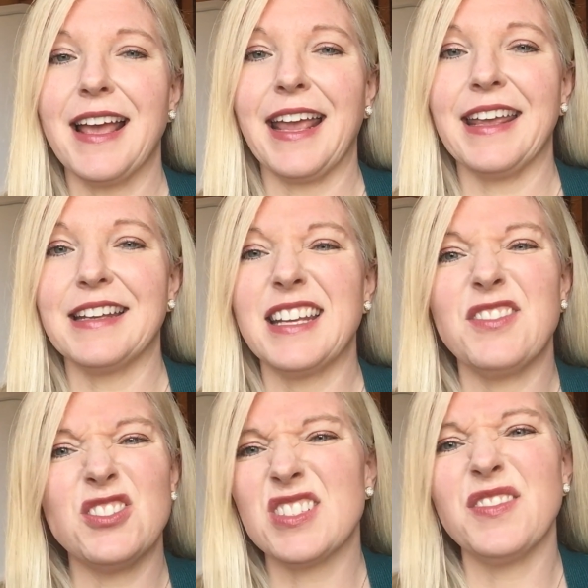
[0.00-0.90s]
and give
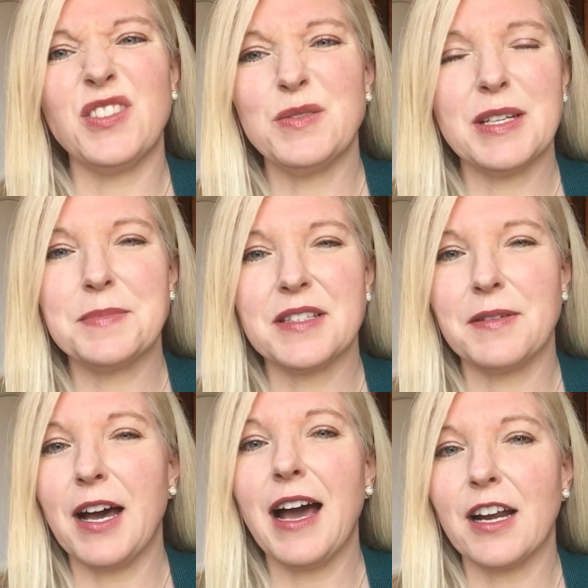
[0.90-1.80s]
you just a few tips about how to